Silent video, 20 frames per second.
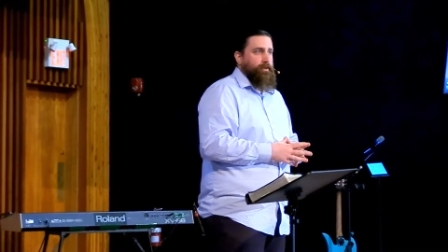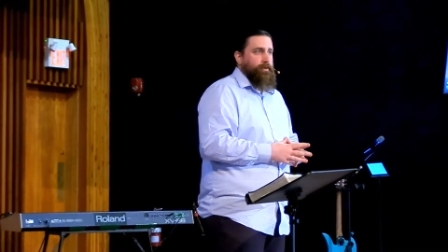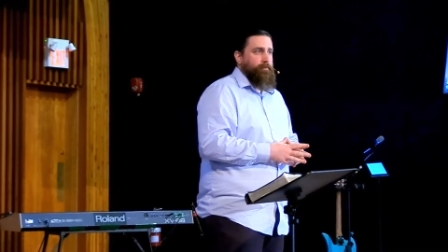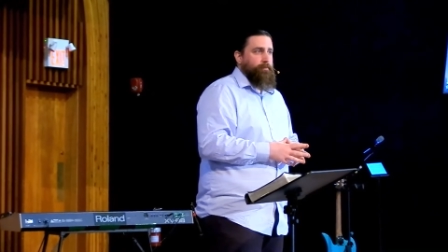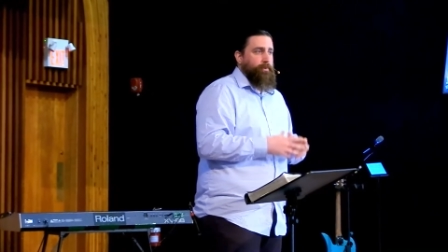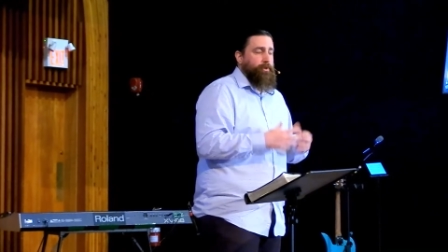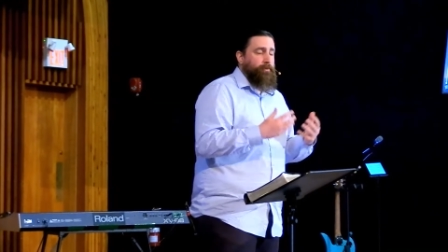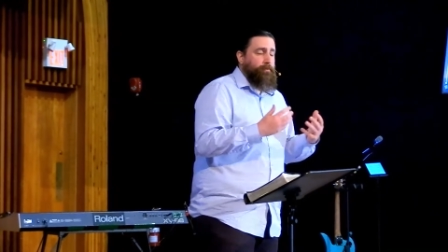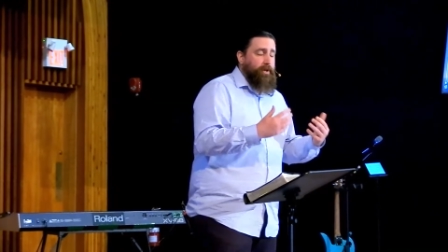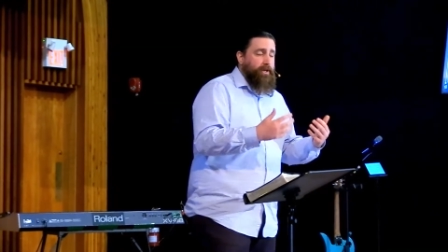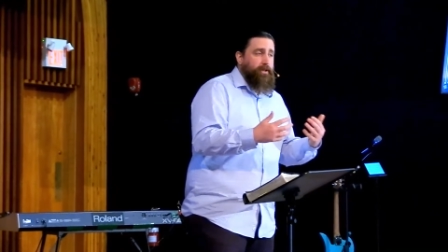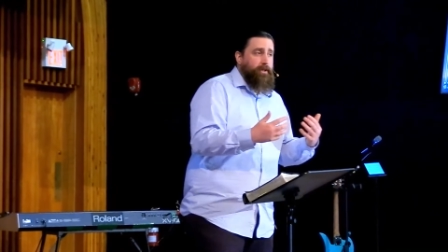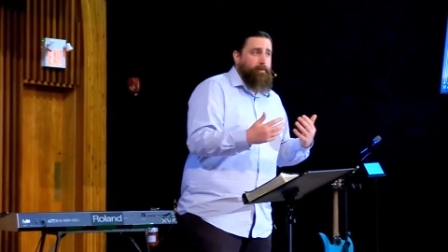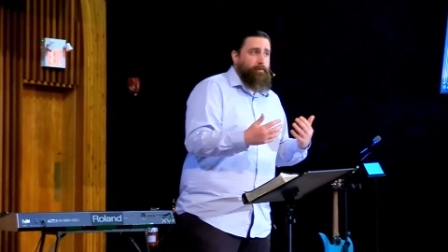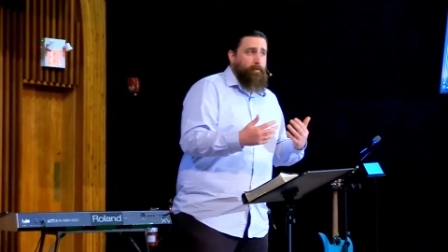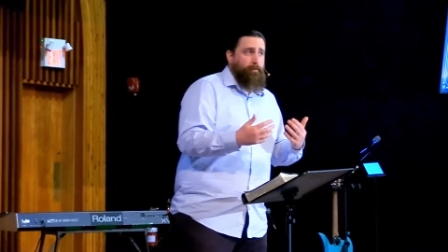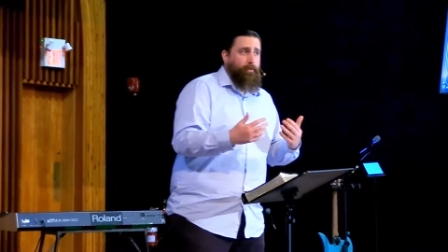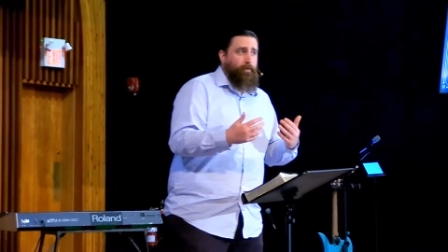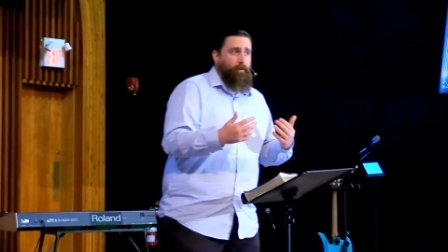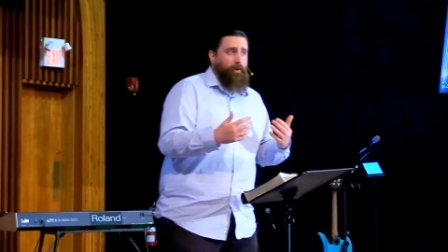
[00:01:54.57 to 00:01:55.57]
But there might come
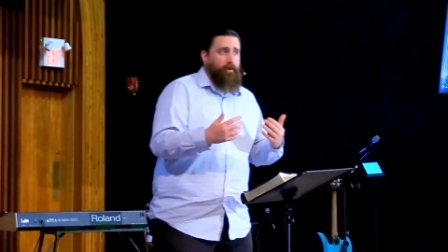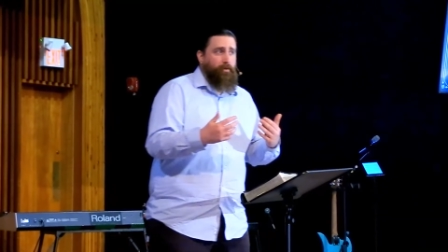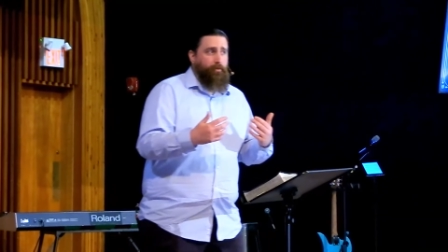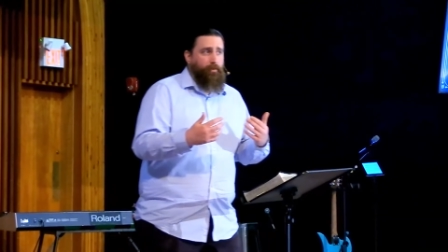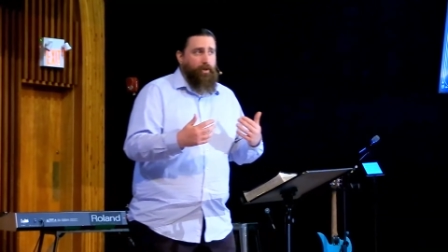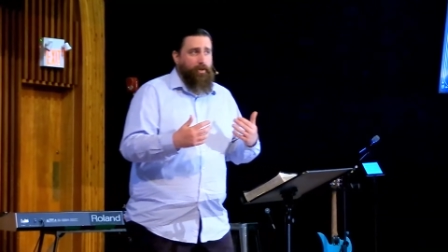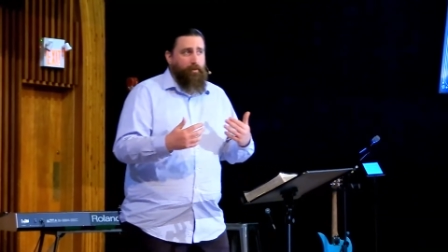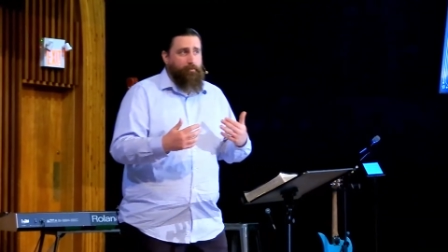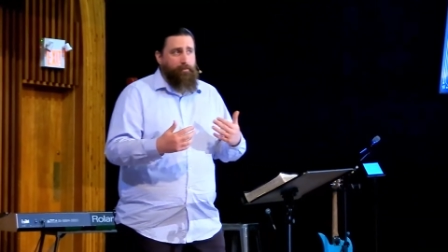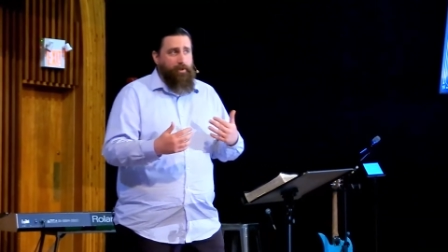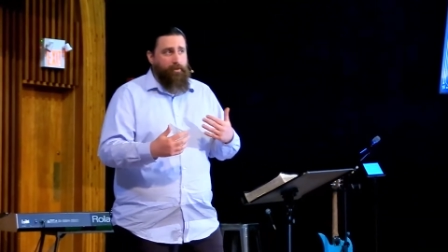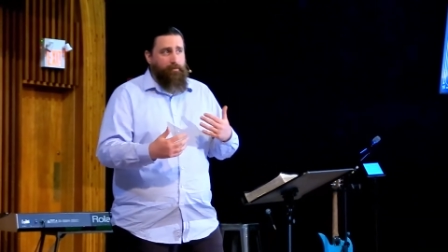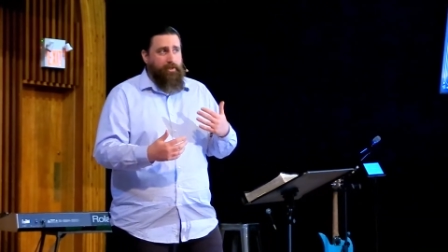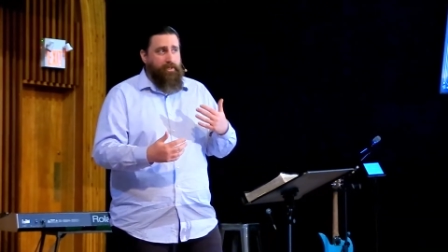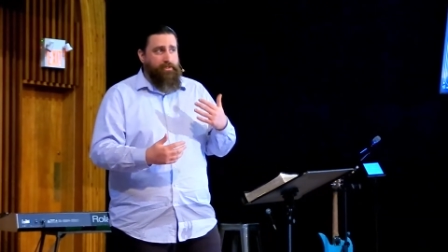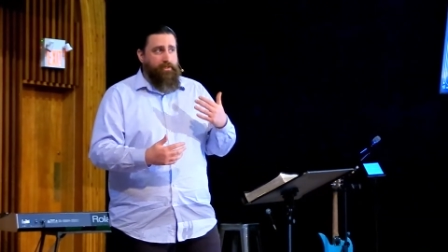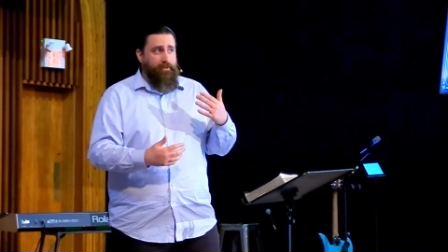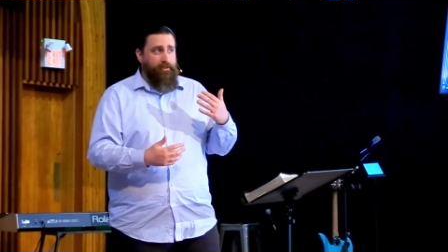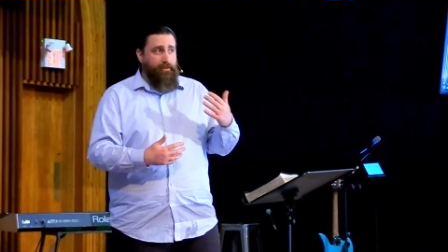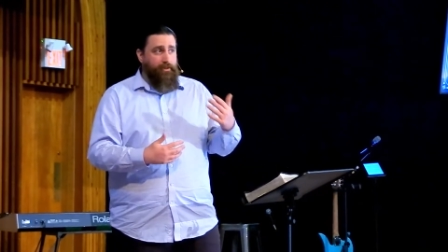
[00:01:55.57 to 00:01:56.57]
a point where maybe
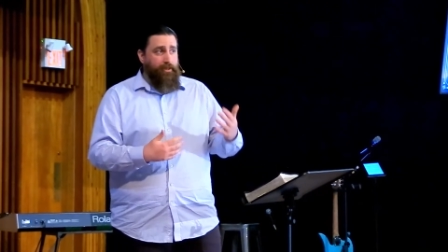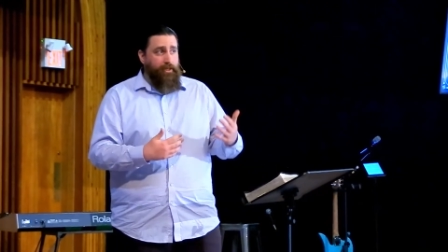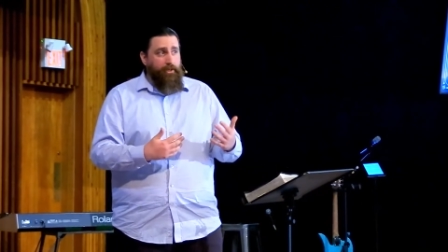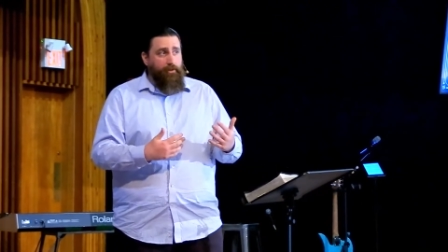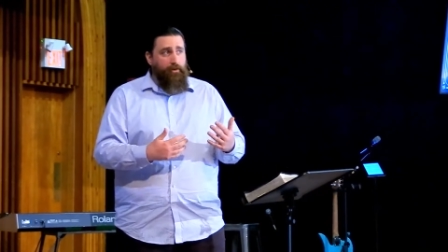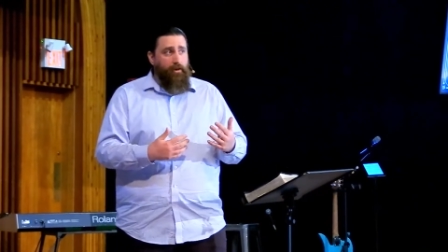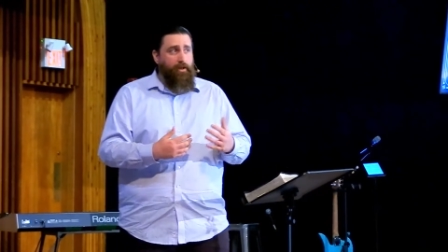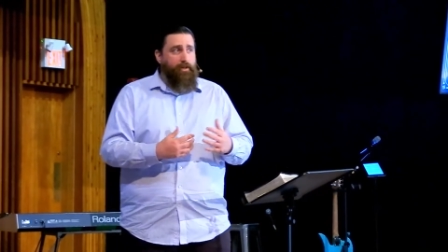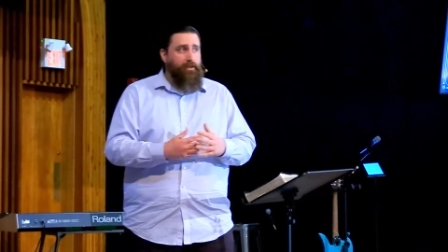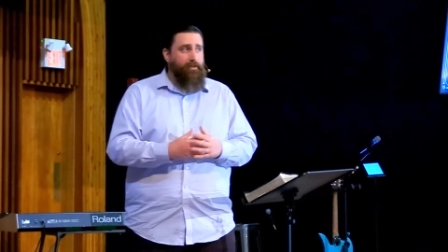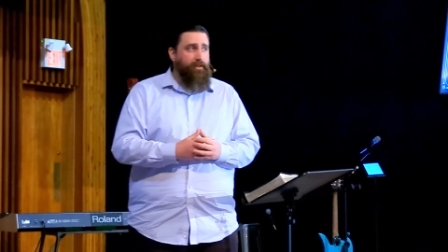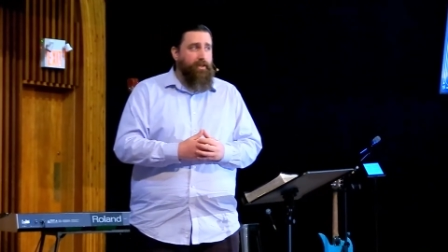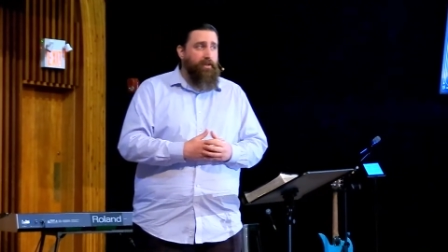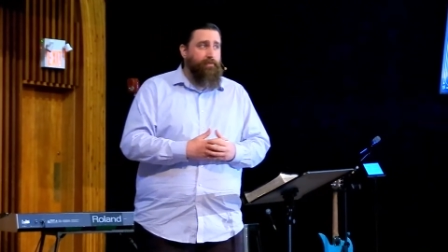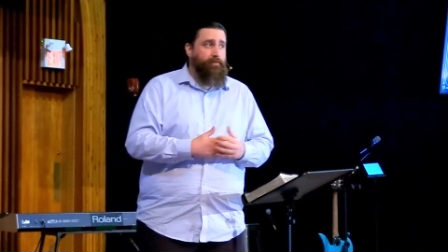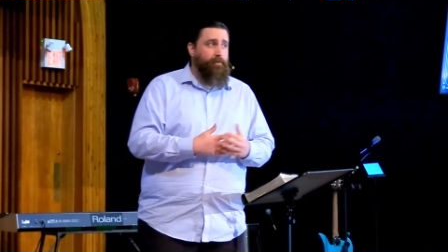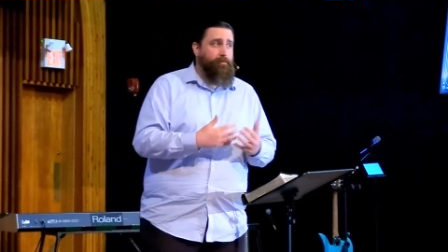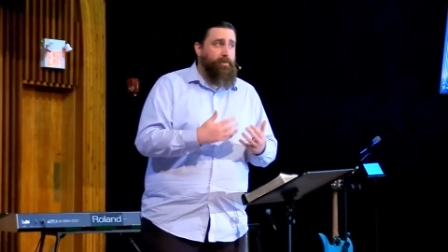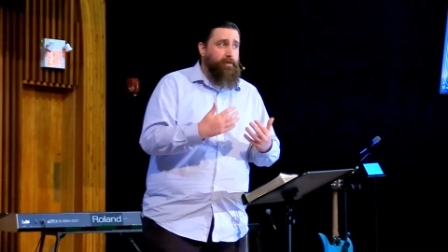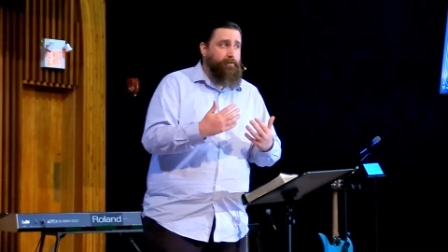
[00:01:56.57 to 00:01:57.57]
it's a little later on in
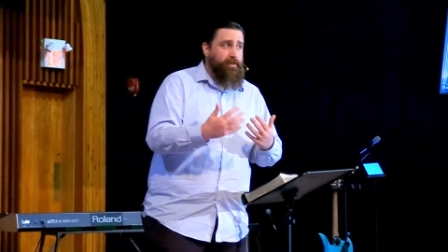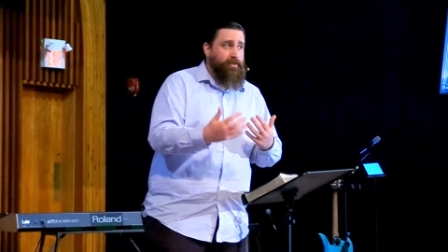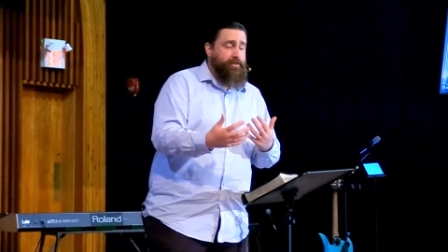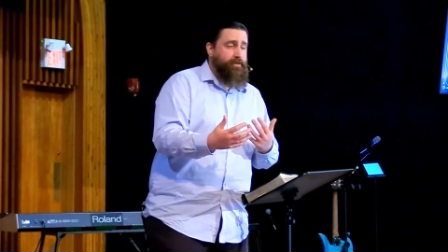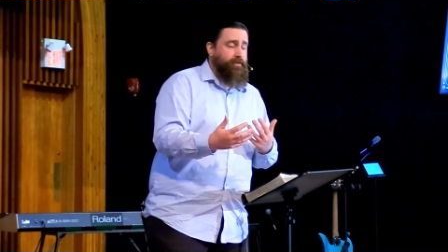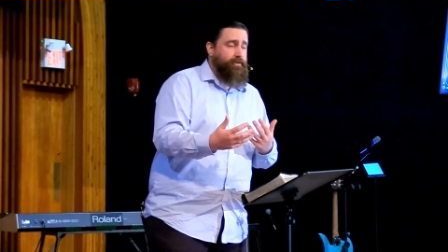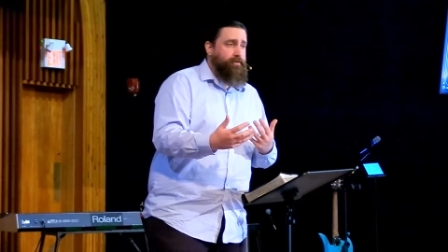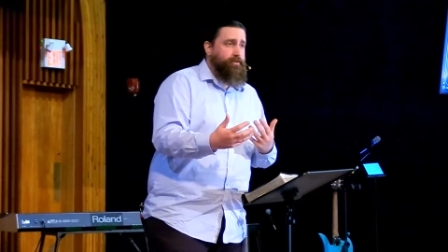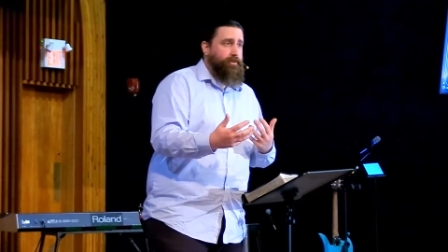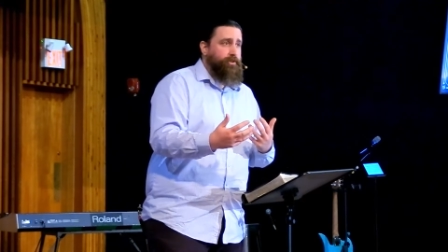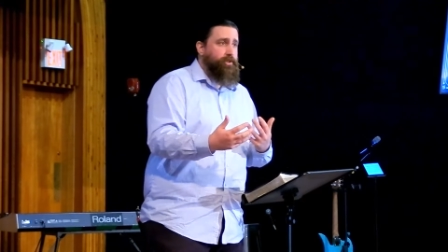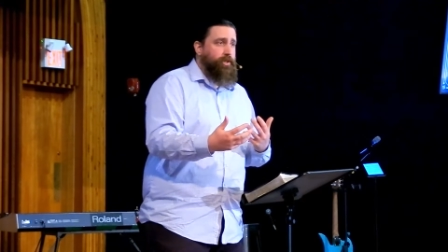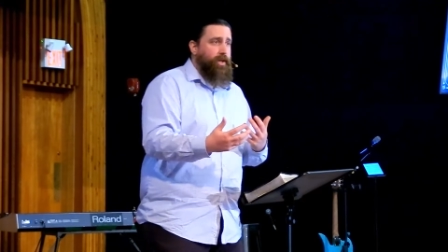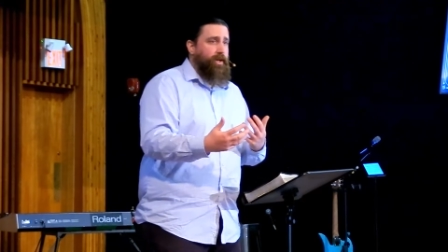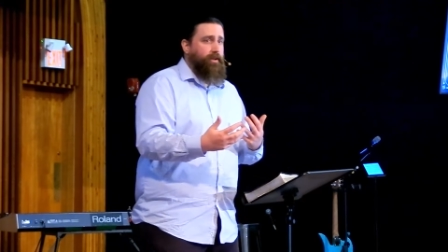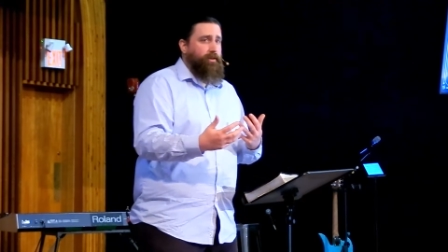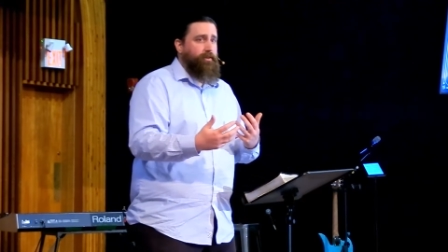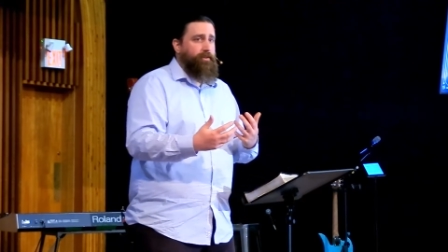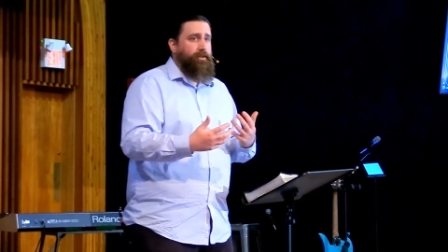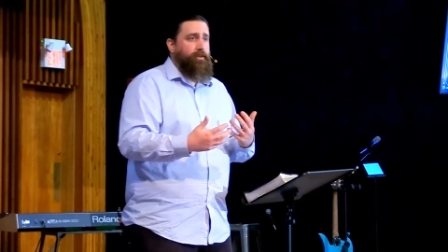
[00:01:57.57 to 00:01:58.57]
life, or maybe it's still as a
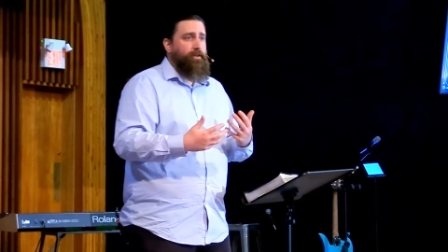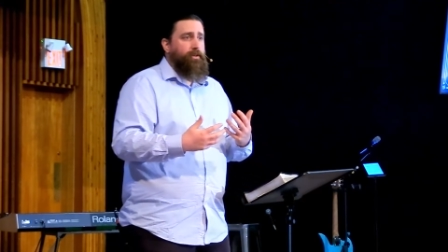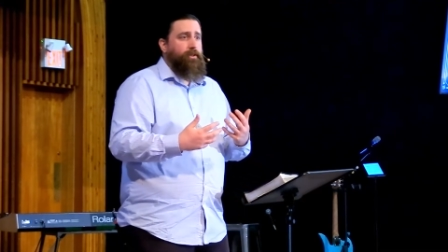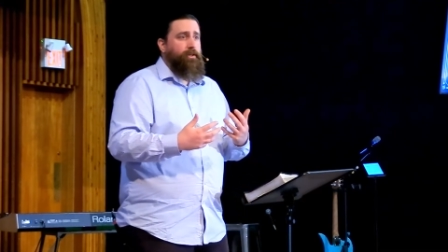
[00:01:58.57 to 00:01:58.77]
child,